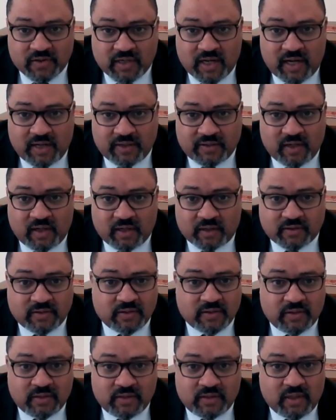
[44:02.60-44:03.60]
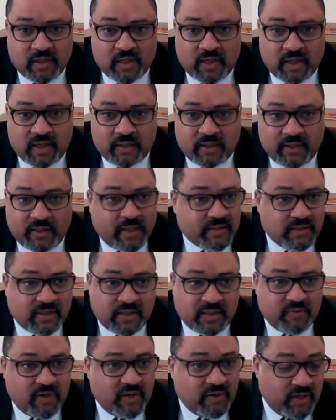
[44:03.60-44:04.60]
charge conduct,
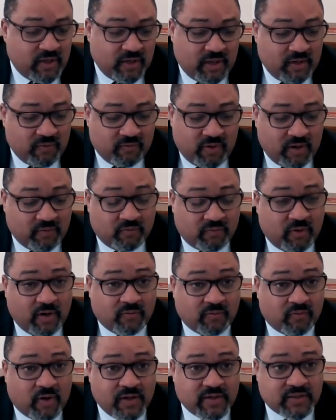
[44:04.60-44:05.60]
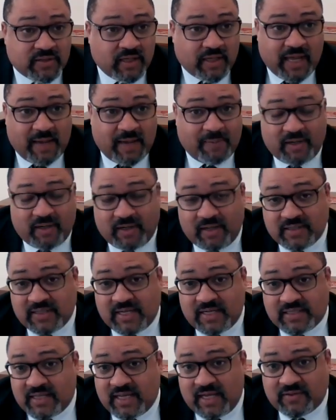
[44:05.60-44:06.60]
yes, it runs the gamut. And
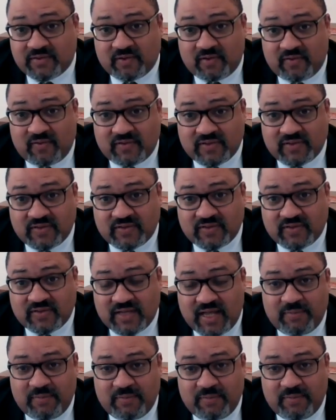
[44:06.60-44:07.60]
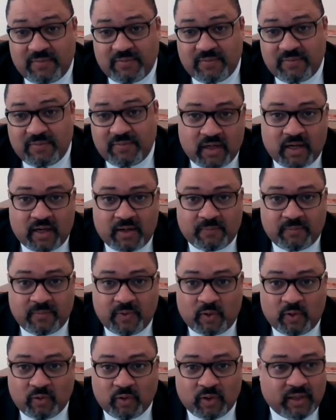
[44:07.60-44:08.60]
as I say, as I've been
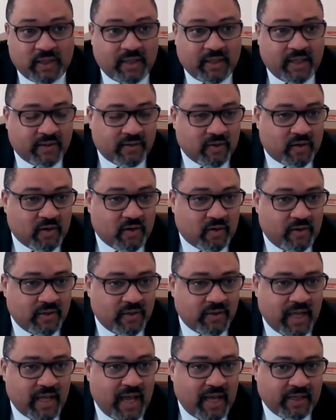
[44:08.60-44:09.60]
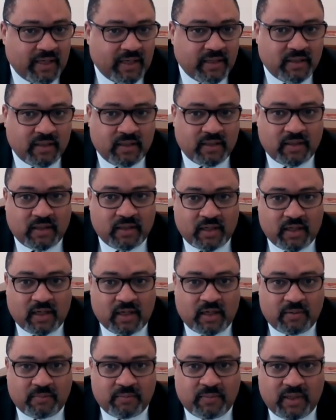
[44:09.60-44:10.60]
looking at the current docket,
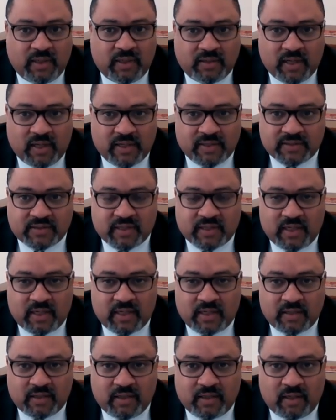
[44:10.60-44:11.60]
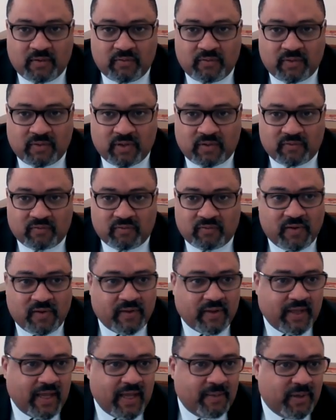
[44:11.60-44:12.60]
it does kind of
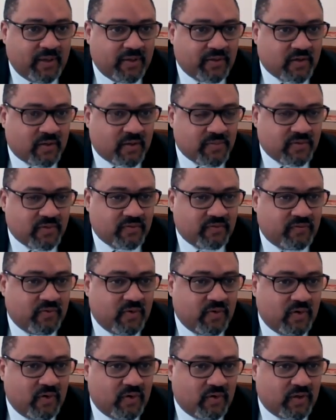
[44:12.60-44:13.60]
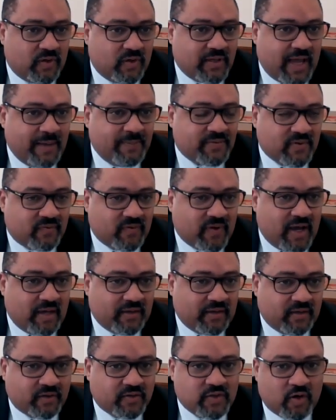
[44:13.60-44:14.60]
run the gamut in terms of the types of
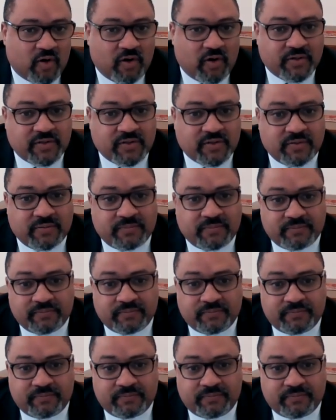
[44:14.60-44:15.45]
conduct charged.